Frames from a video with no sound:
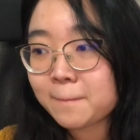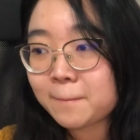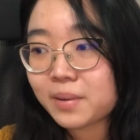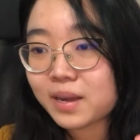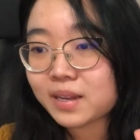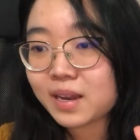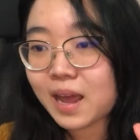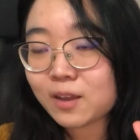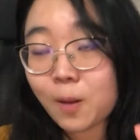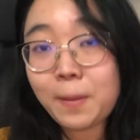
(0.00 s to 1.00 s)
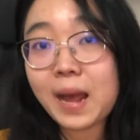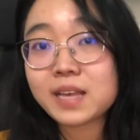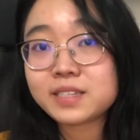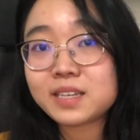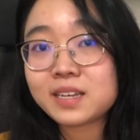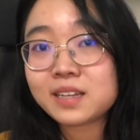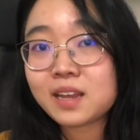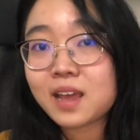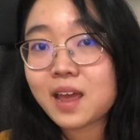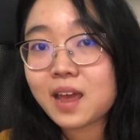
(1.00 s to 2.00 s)
but I got past it,
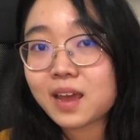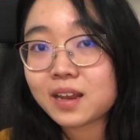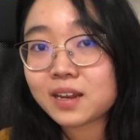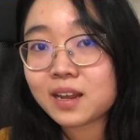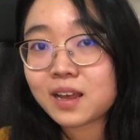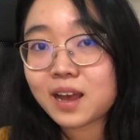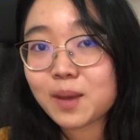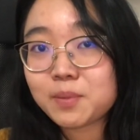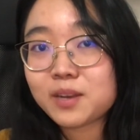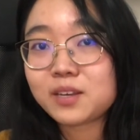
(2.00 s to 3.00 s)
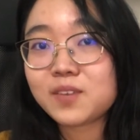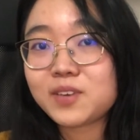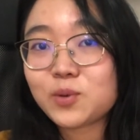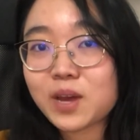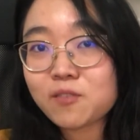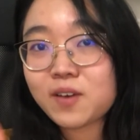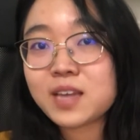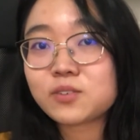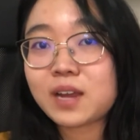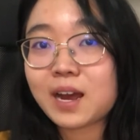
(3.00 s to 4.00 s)
and I'm here giving you
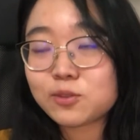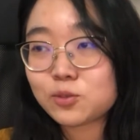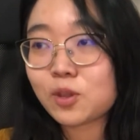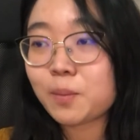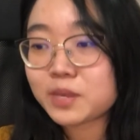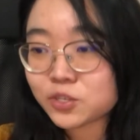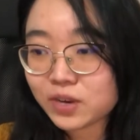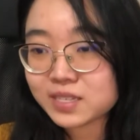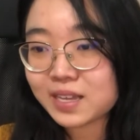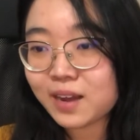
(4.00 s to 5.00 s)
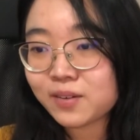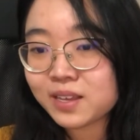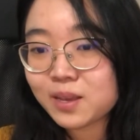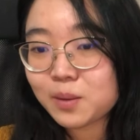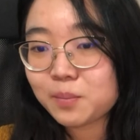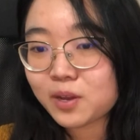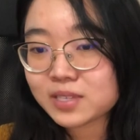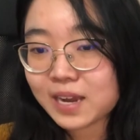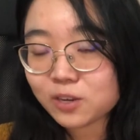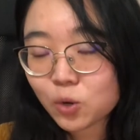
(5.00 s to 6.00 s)
advice on how to not be stressed out, because
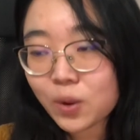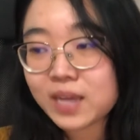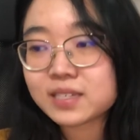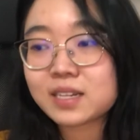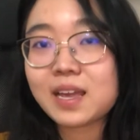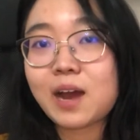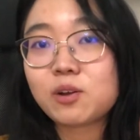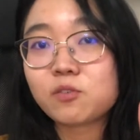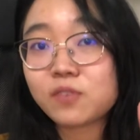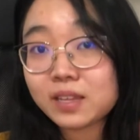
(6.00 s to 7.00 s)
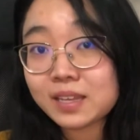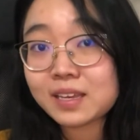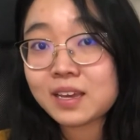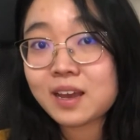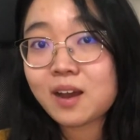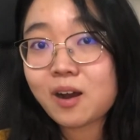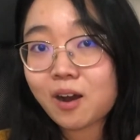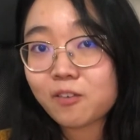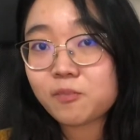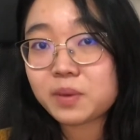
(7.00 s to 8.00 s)
I know exactly how the feeling
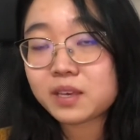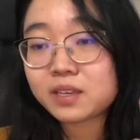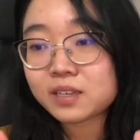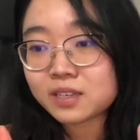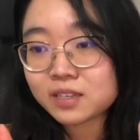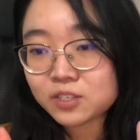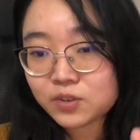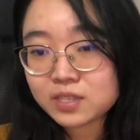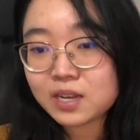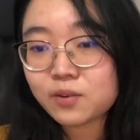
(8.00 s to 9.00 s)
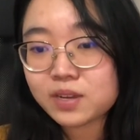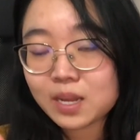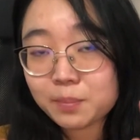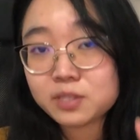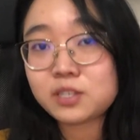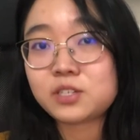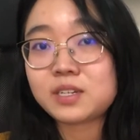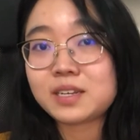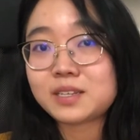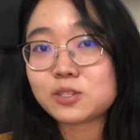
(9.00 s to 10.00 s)
of being stressed out in that position
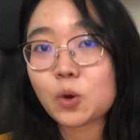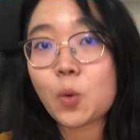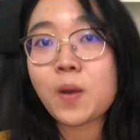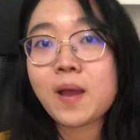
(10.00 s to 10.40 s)
is. So